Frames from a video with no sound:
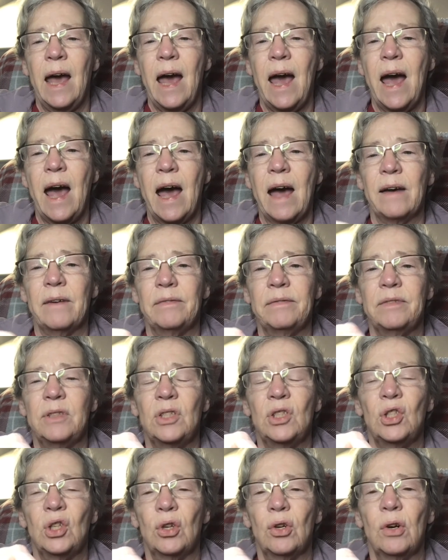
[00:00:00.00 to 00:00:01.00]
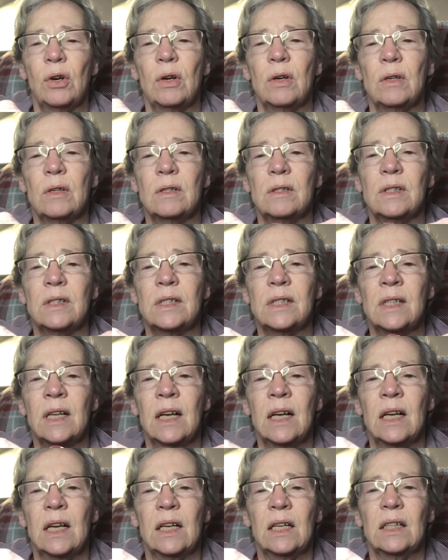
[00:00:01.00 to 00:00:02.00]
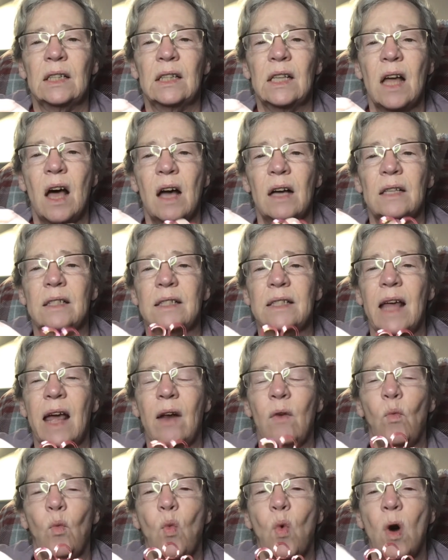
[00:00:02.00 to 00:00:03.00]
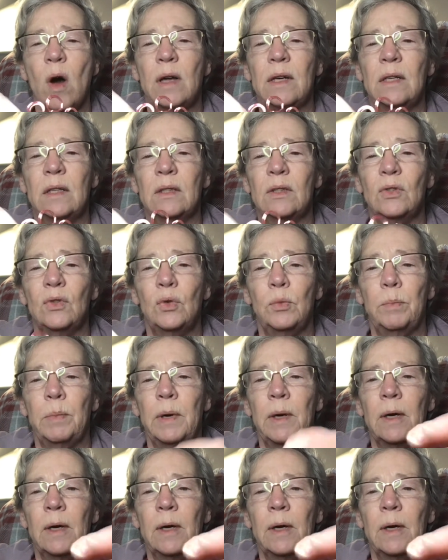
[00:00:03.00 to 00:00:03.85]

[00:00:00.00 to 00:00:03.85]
half turns, locks that one loop,